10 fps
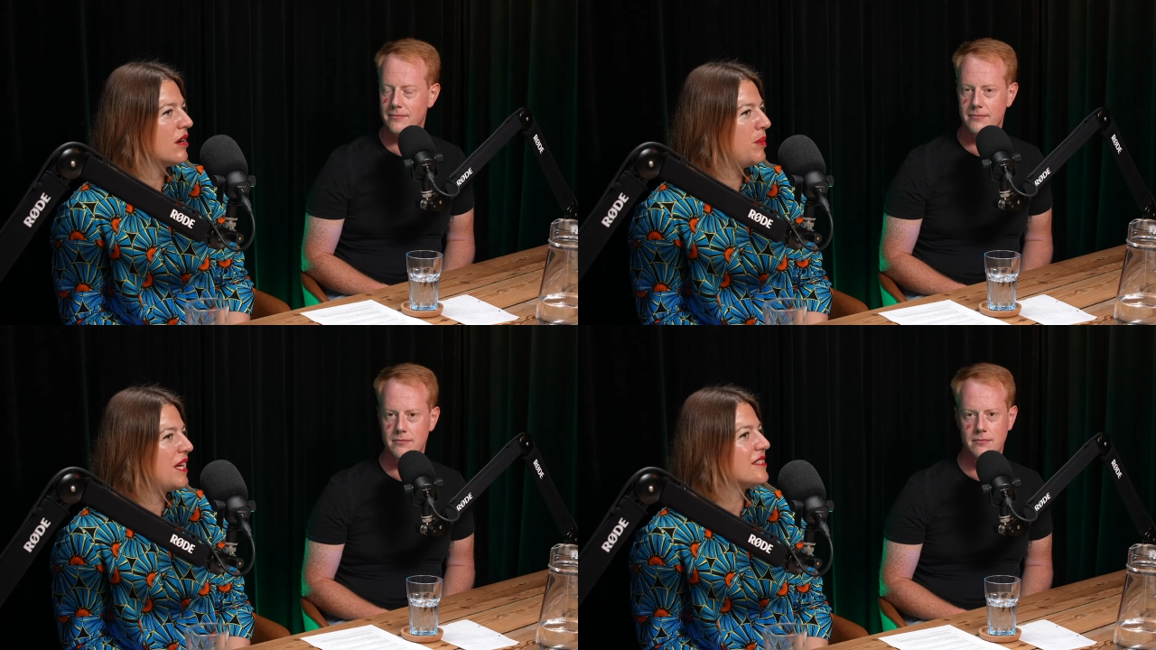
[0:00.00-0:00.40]

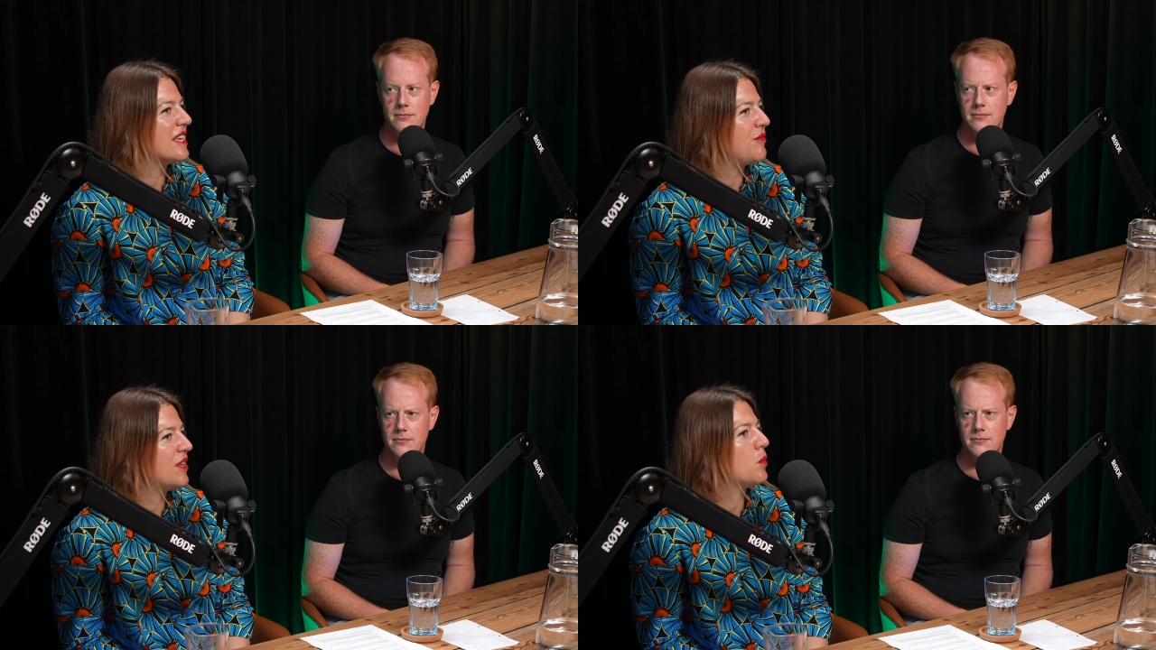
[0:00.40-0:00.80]
Speaker 1: Because
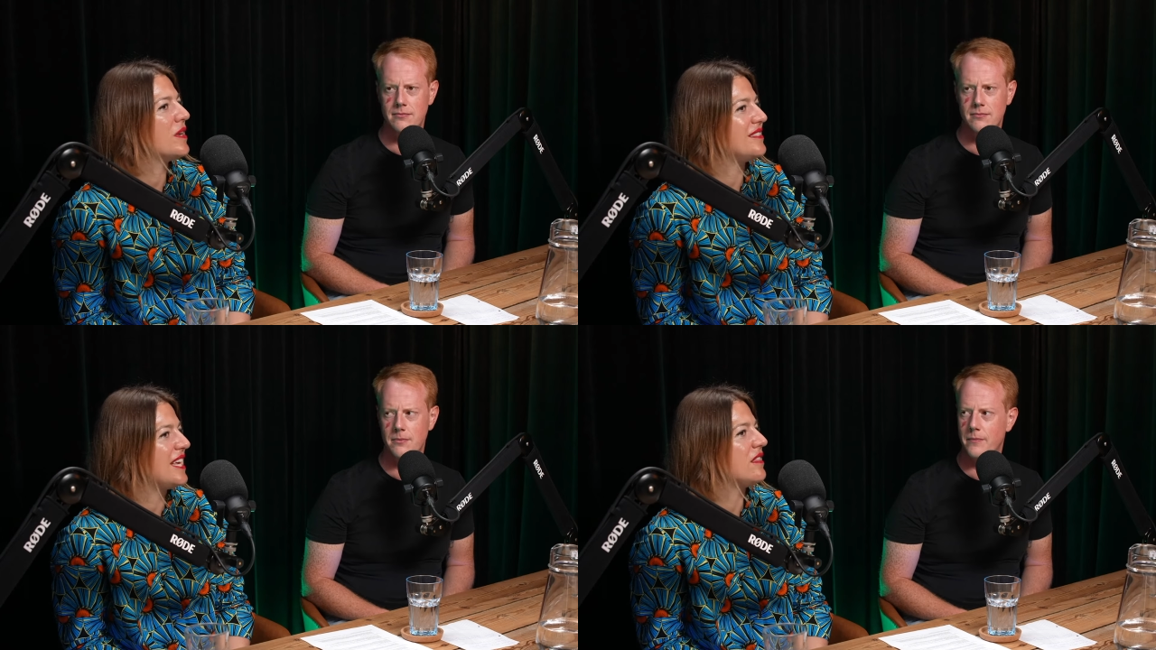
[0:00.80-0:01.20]
I feel like
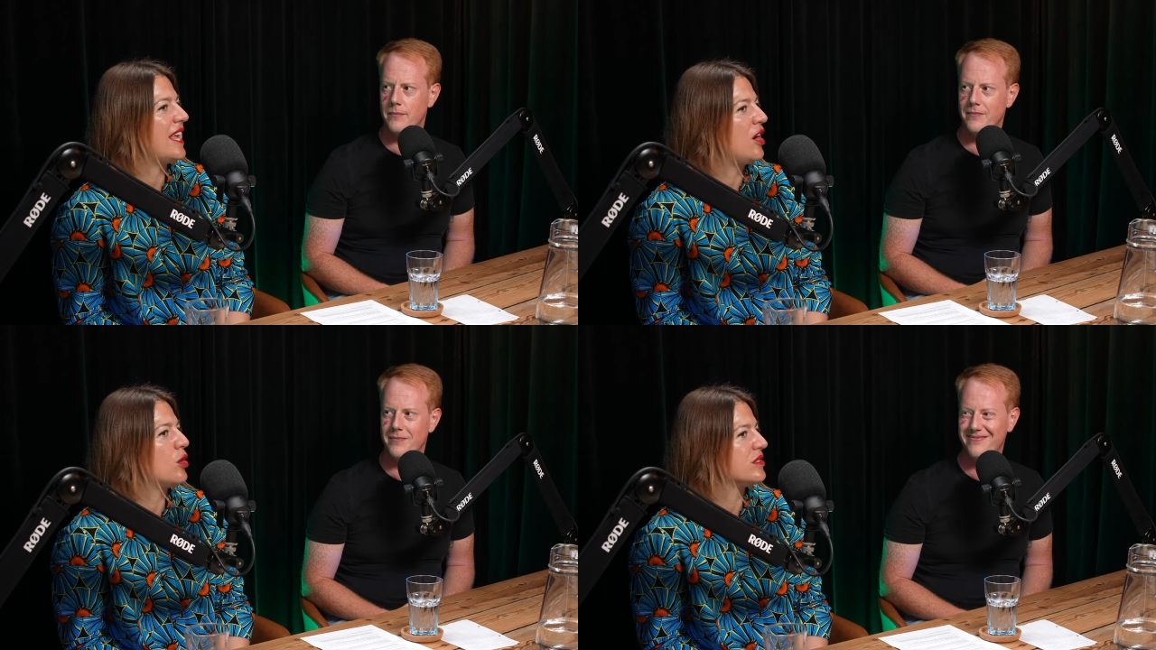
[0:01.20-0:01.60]
when I say
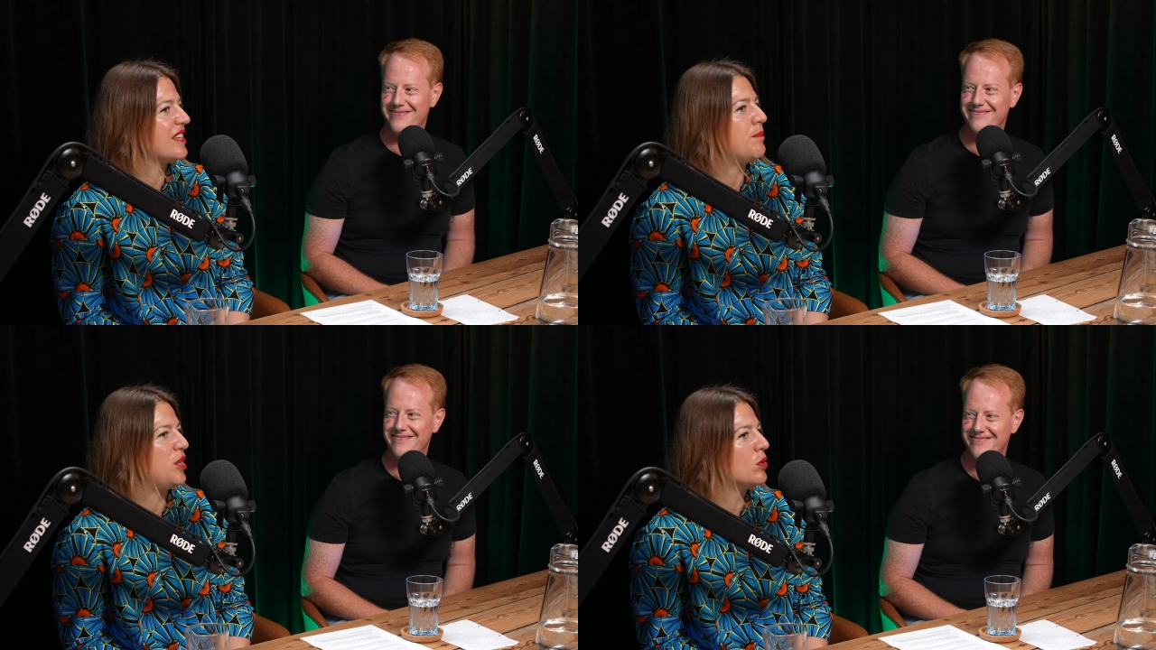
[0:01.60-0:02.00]

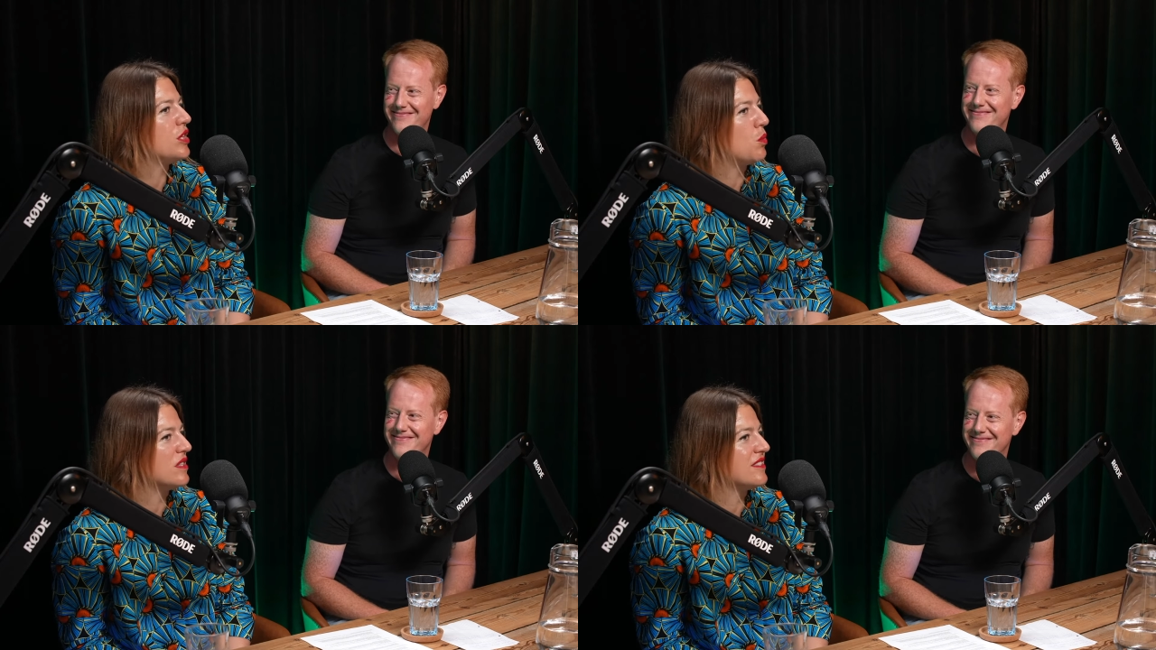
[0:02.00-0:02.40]
Legos, I'm the
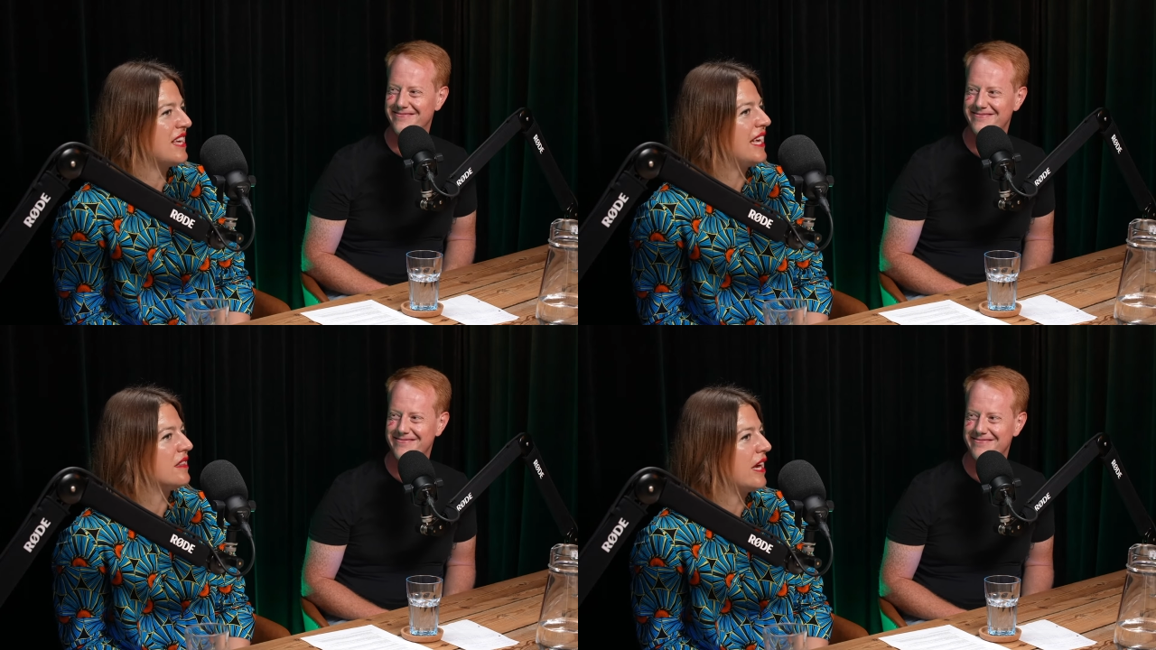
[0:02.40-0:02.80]
only one
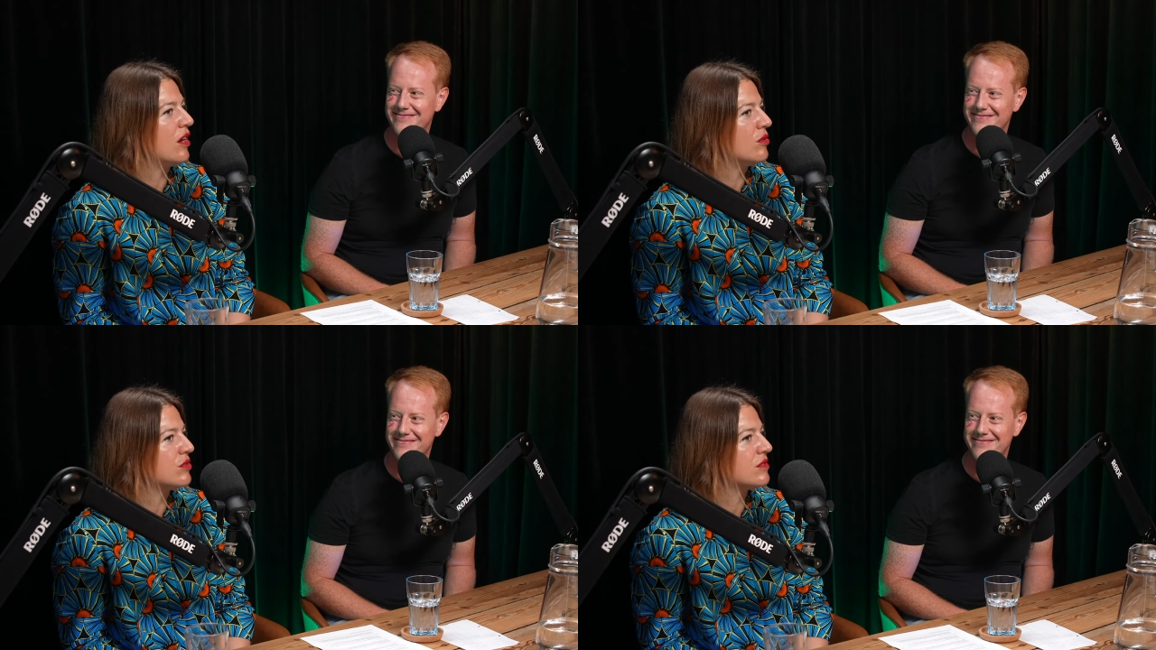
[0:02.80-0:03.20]
saying Legos.